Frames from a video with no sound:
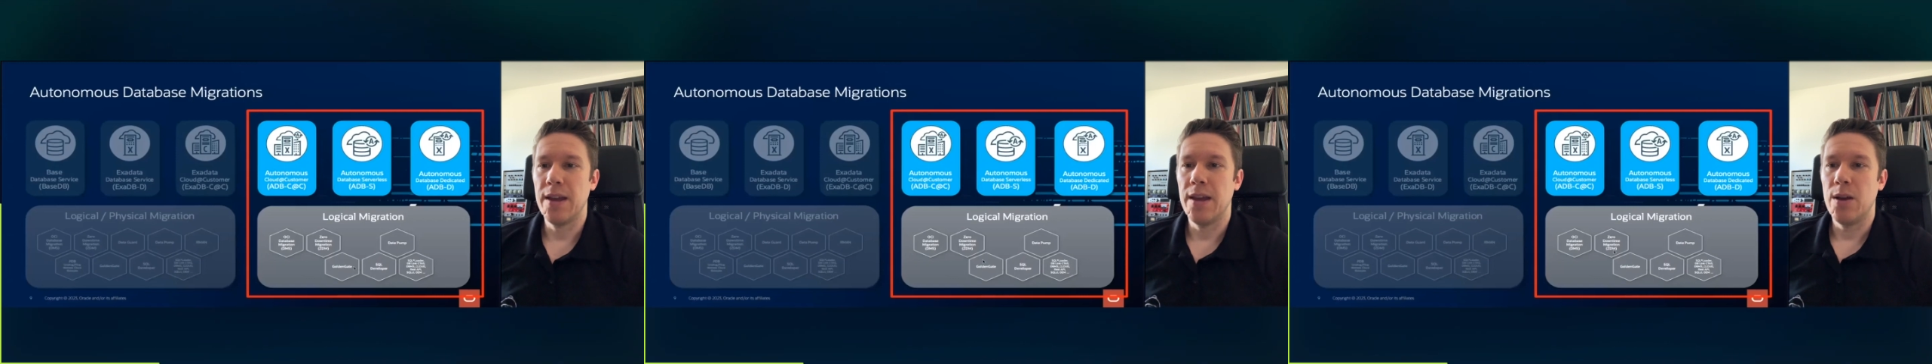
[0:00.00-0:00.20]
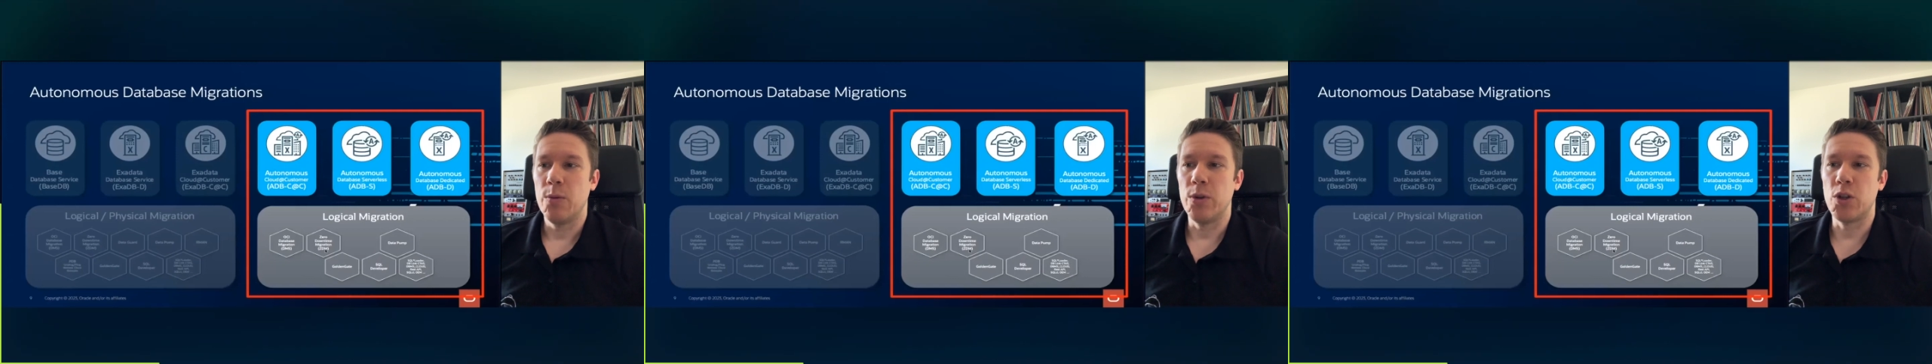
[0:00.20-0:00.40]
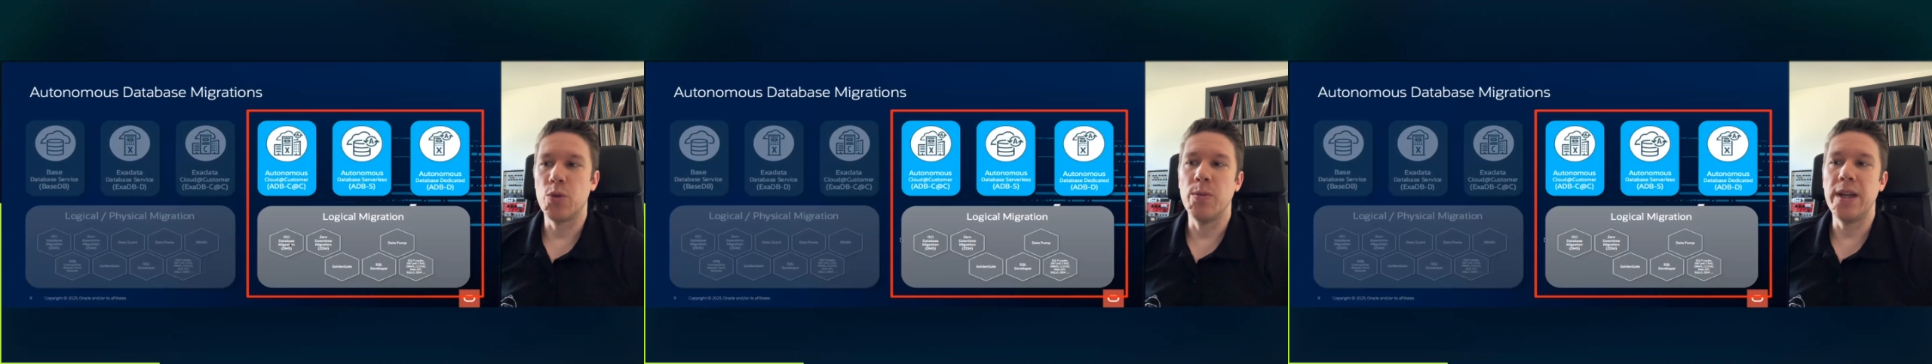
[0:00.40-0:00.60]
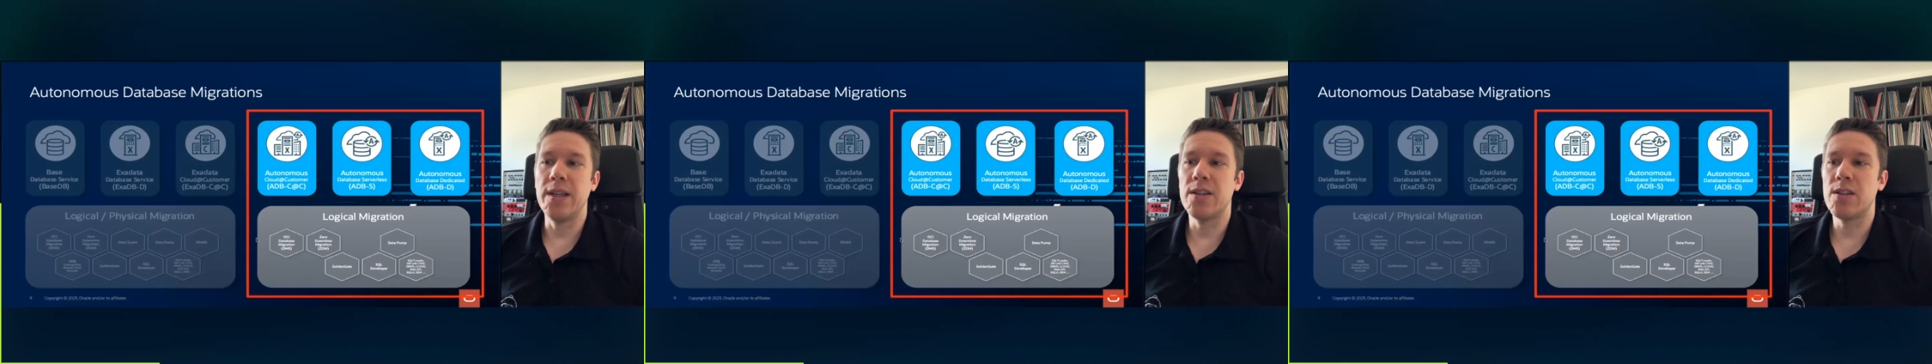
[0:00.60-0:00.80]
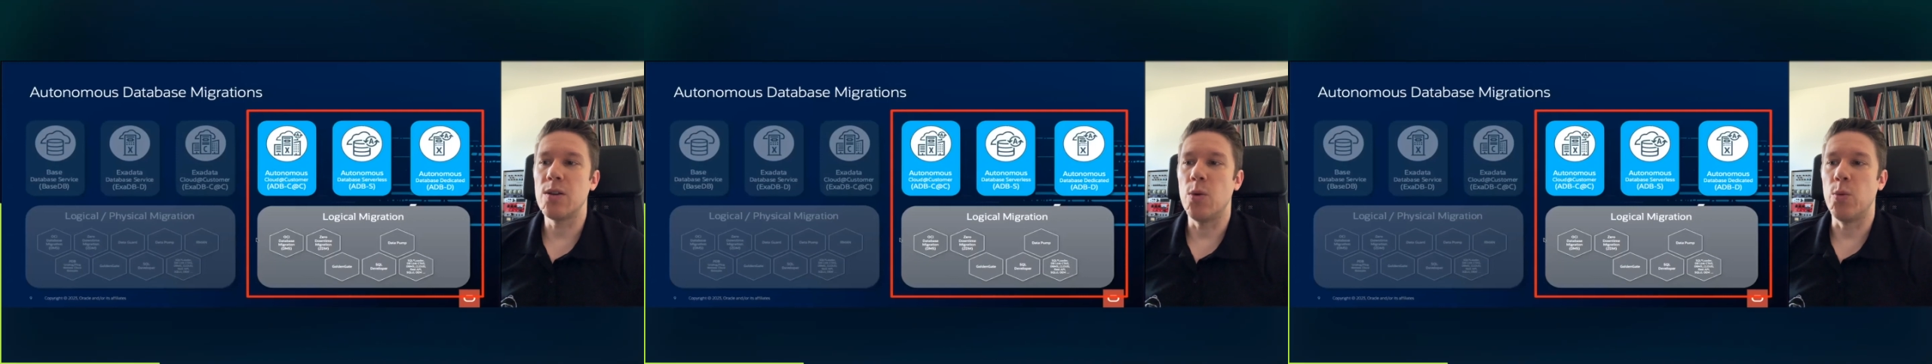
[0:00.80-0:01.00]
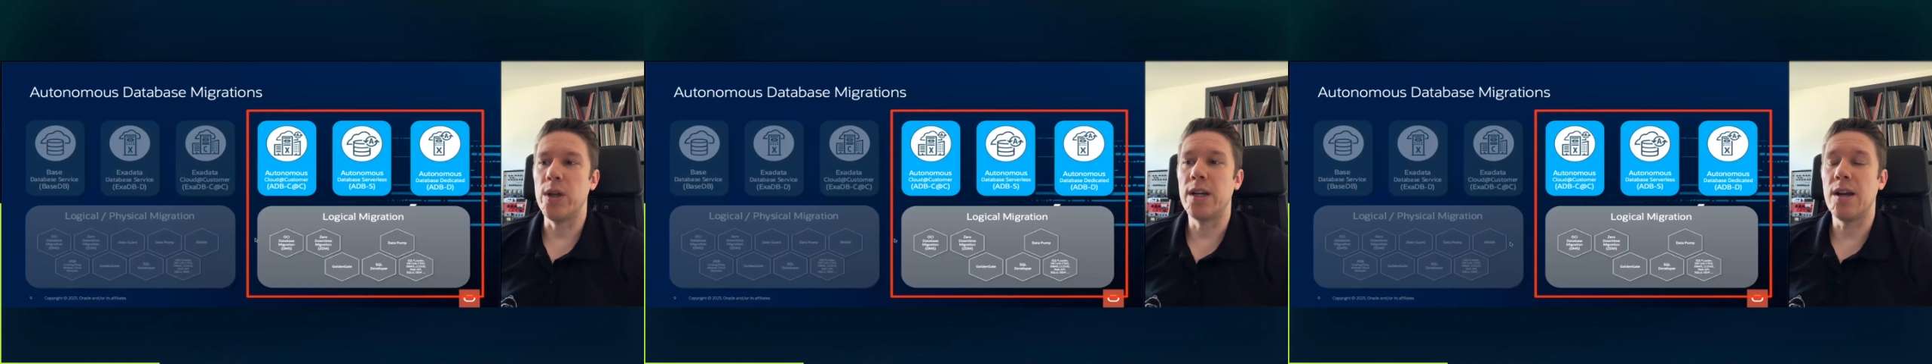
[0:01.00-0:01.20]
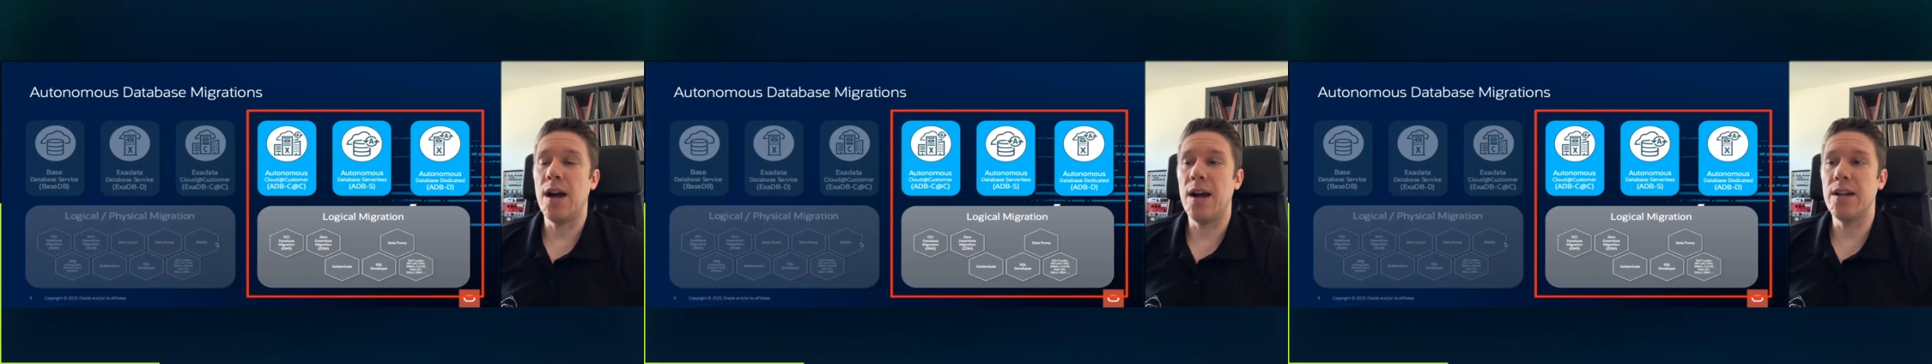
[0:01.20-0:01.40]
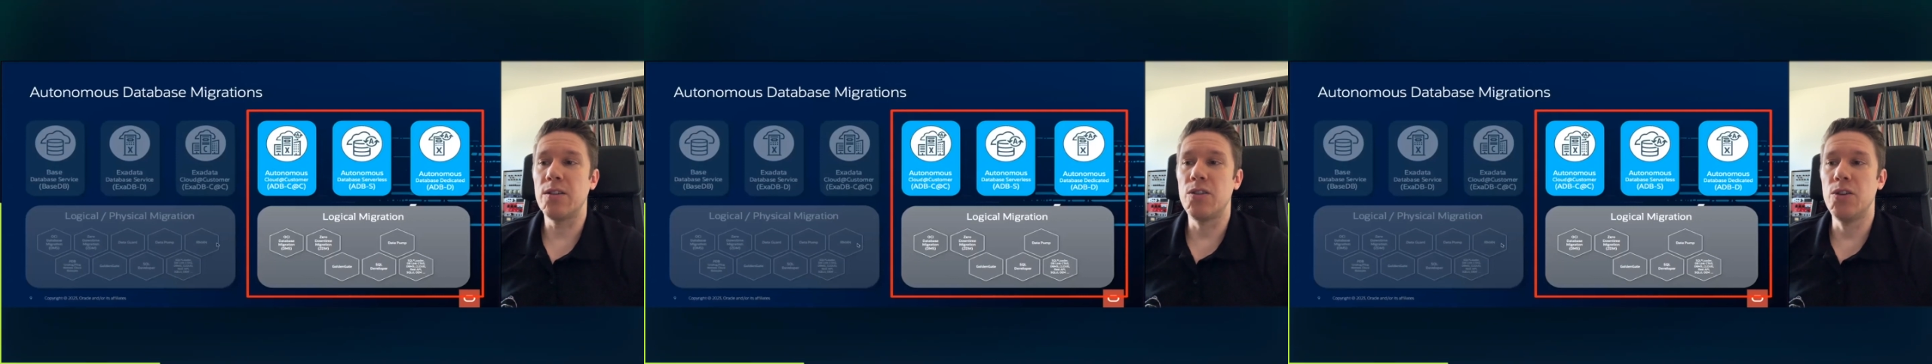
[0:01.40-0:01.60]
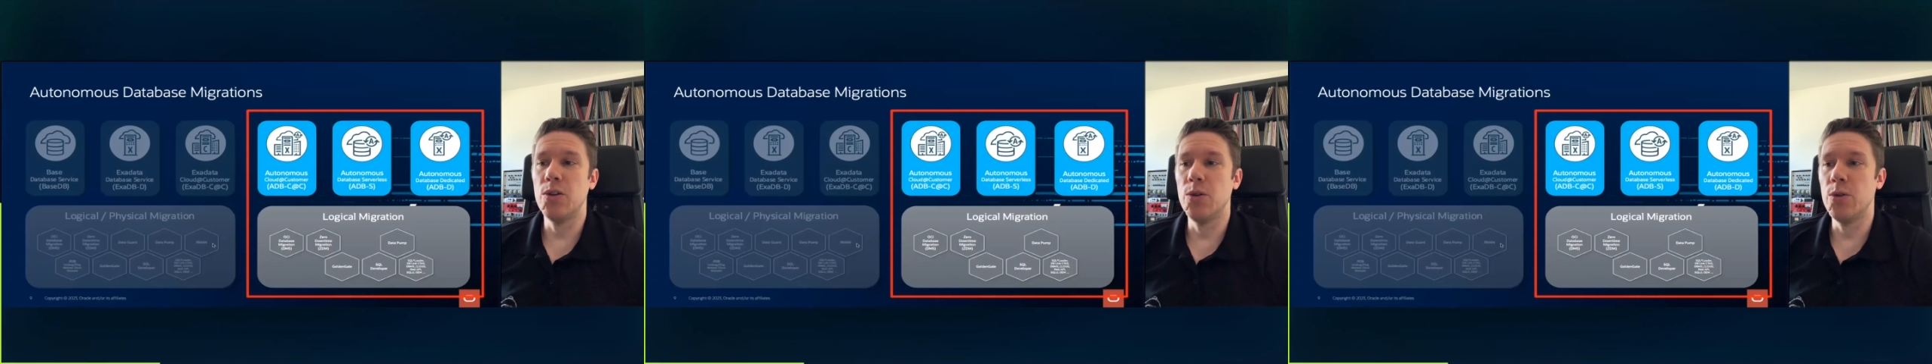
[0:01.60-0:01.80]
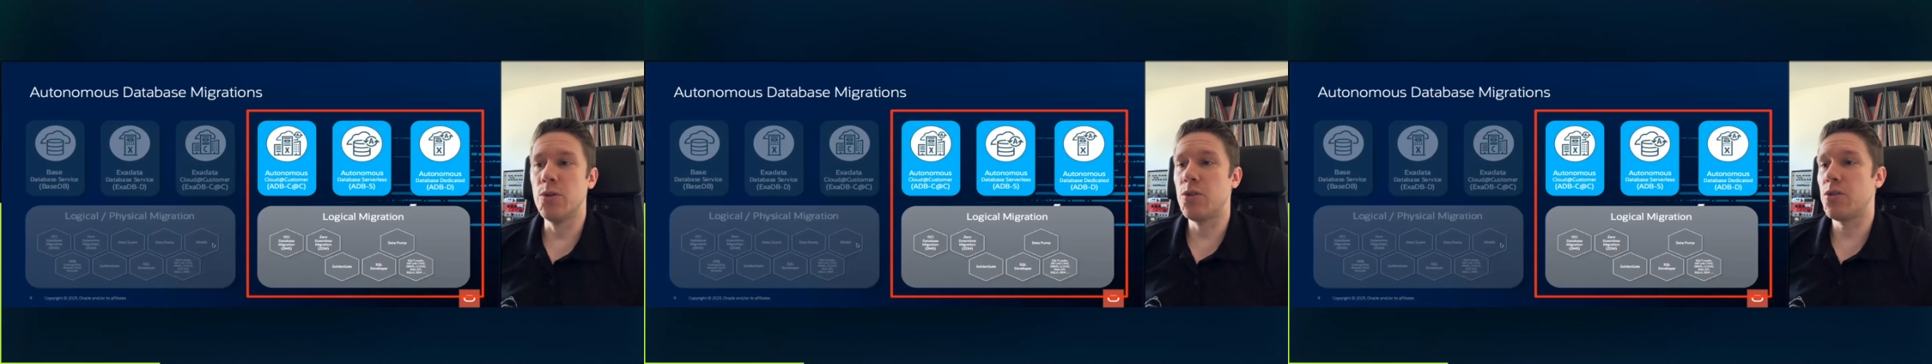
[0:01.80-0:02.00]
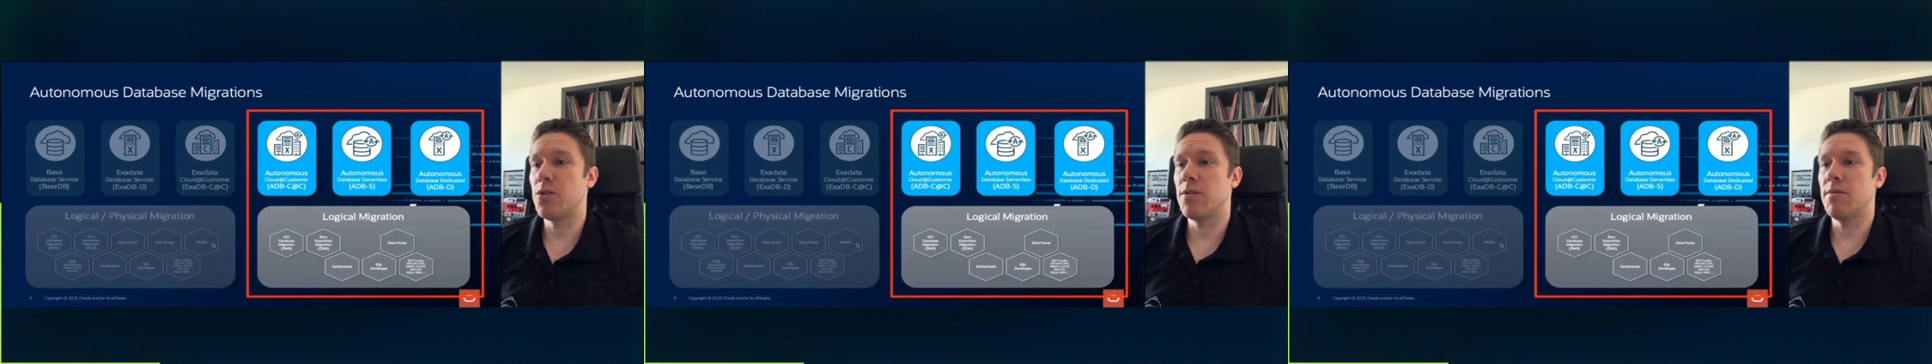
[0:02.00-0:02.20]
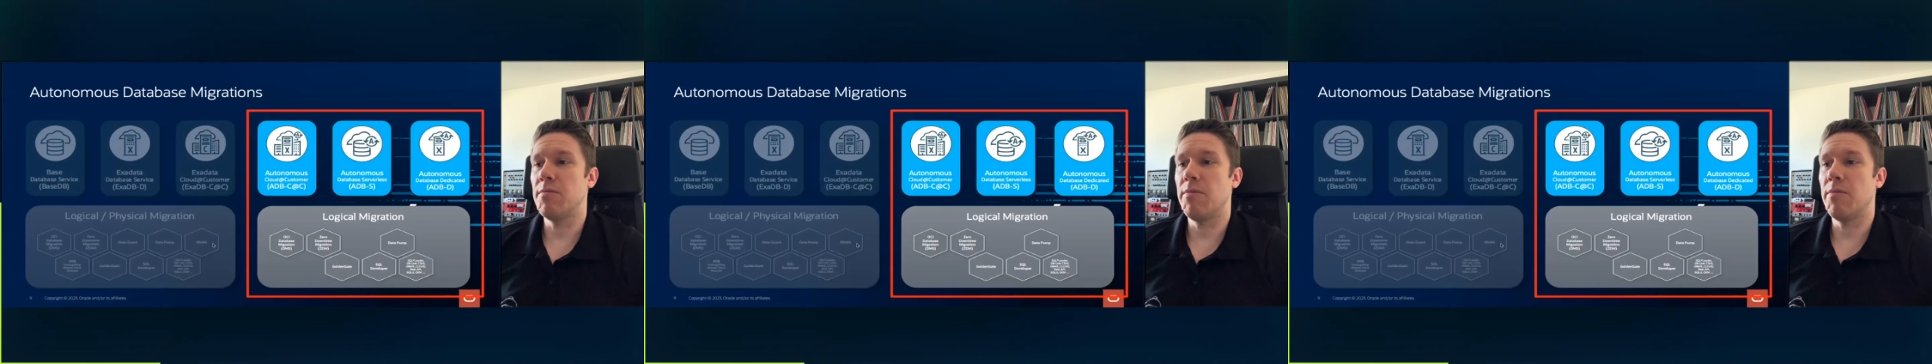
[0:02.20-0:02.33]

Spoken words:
which means we can't use